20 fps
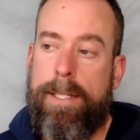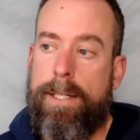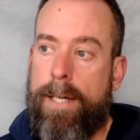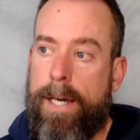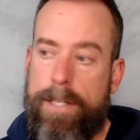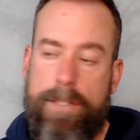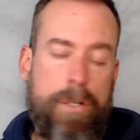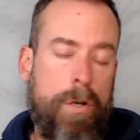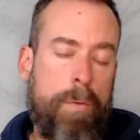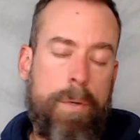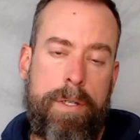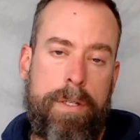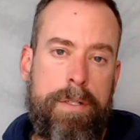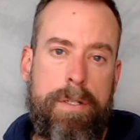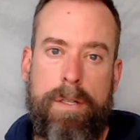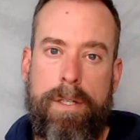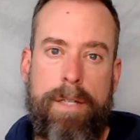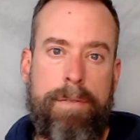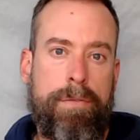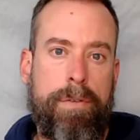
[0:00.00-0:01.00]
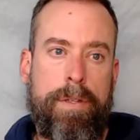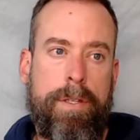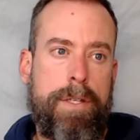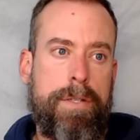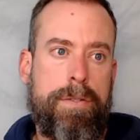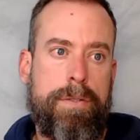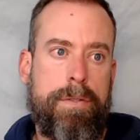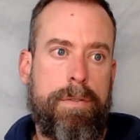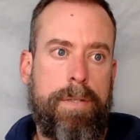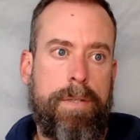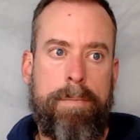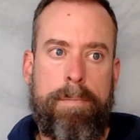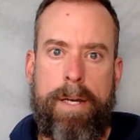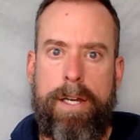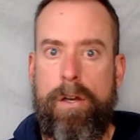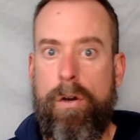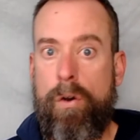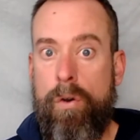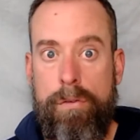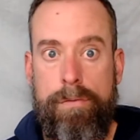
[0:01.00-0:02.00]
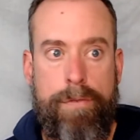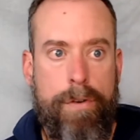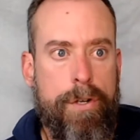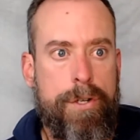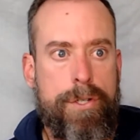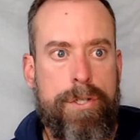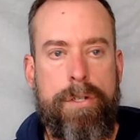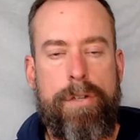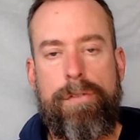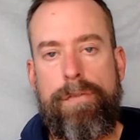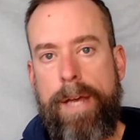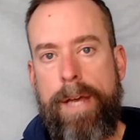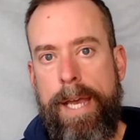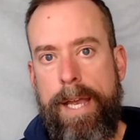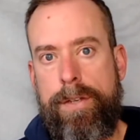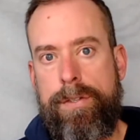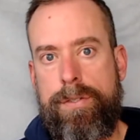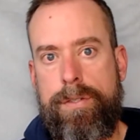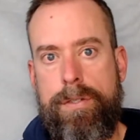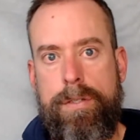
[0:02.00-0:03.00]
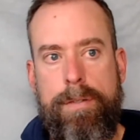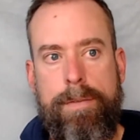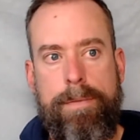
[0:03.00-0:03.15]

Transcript: I don't want to deliver this in my own version of angst